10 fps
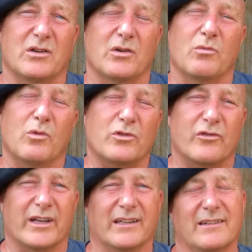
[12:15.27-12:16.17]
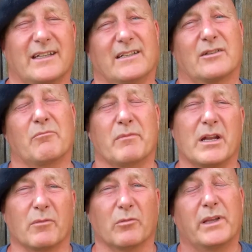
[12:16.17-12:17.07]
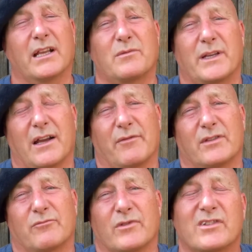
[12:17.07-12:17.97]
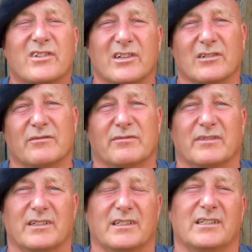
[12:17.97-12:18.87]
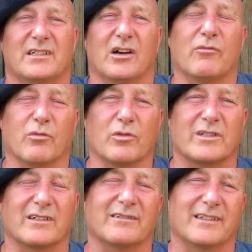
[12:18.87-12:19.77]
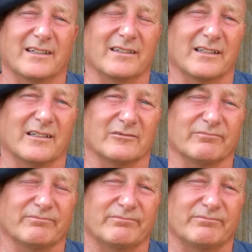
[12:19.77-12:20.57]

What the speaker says: watering is minimal because we have this reserve of water in the garden.